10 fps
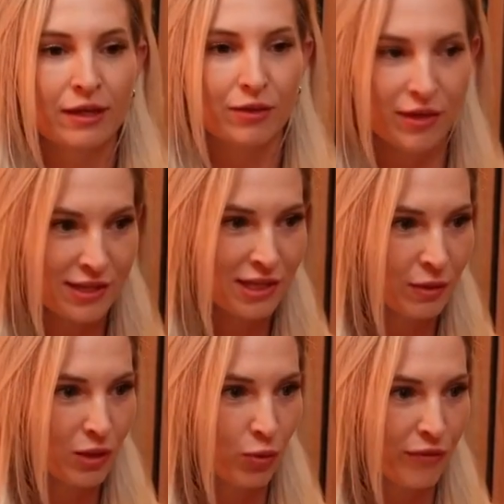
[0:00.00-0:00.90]
This is
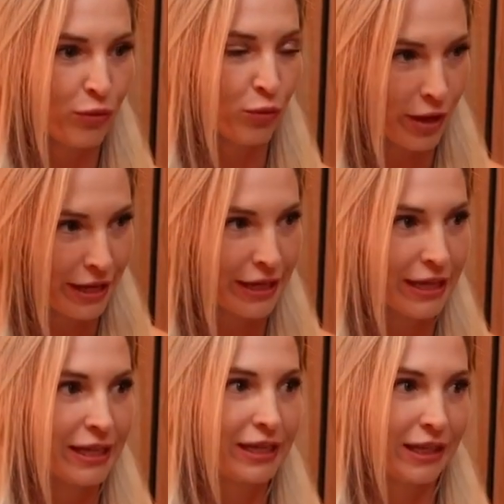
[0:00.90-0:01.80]
something that we've
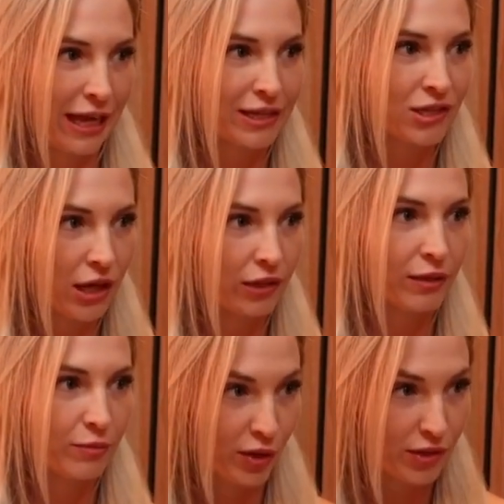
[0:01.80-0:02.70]
really had to dial
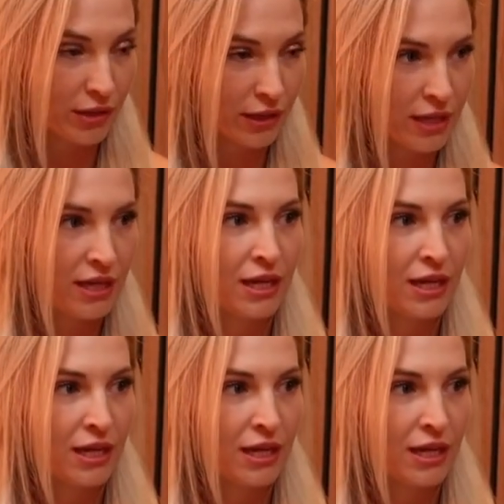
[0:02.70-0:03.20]
in personally.